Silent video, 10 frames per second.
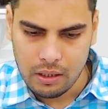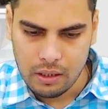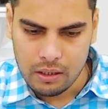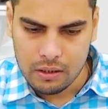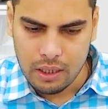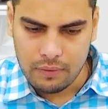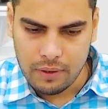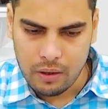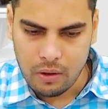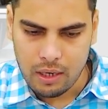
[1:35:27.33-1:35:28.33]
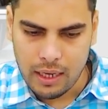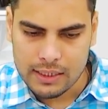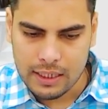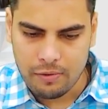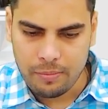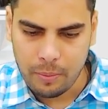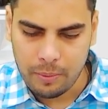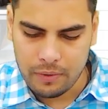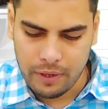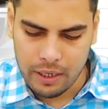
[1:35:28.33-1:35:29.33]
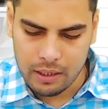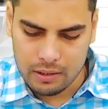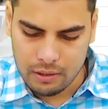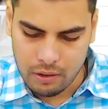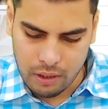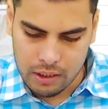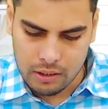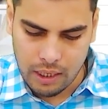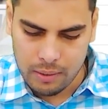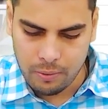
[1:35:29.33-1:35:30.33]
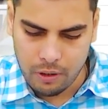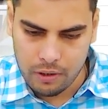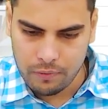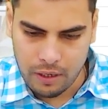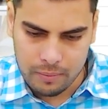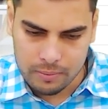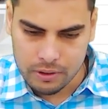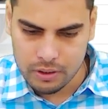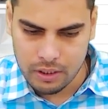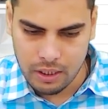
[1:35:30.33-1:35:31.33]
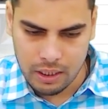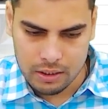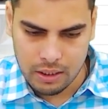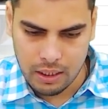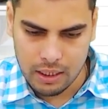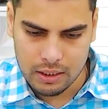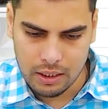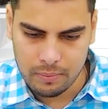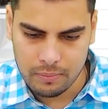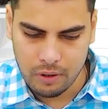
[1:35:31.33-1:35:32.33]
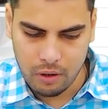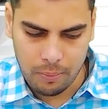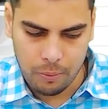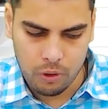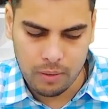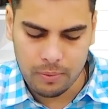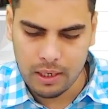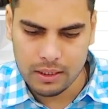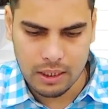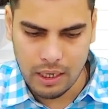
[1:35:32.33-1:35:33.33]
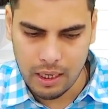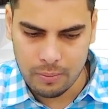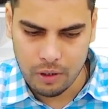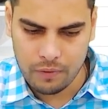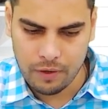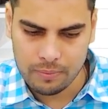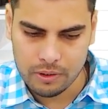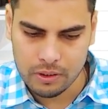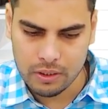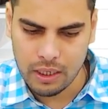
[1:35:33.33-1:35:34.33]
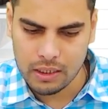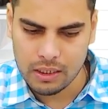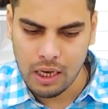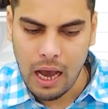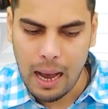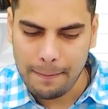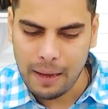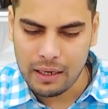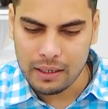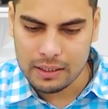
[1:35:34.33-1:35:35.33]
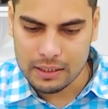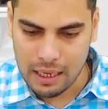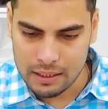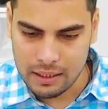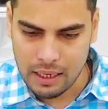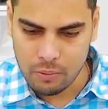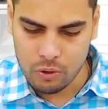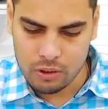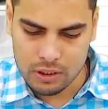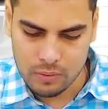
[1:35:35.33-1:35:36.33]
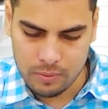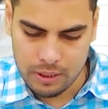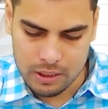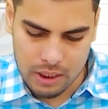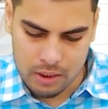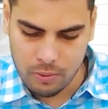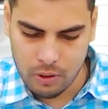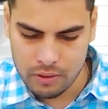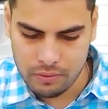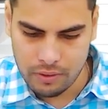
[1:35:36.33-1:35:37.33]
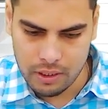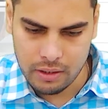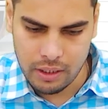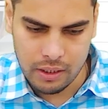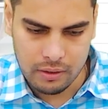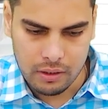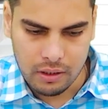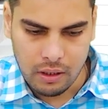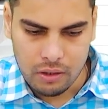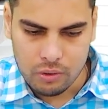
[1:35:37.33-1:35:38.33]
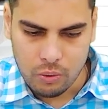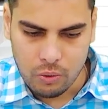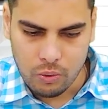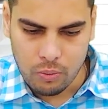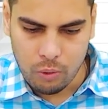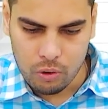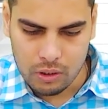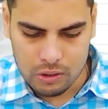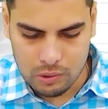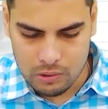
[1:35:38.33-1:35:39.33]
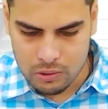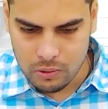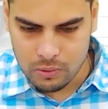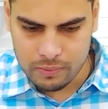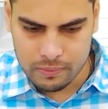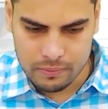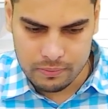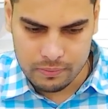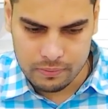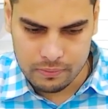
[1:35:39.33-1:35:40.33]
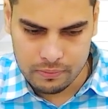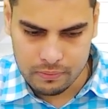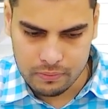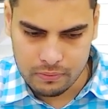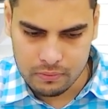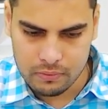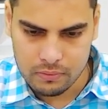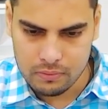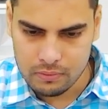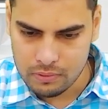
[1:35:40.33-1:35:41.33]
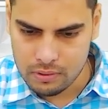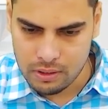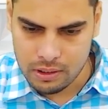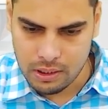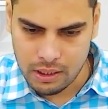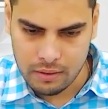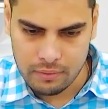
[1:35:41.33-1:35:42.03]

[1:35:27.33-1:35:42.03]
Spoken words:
Then we have got like self-propelled vehicle, okay, 9.5 percentage, AC, okay, portable AC 9.5 percentage, apparatus other than motors would be 6.33. So motors also, just a second.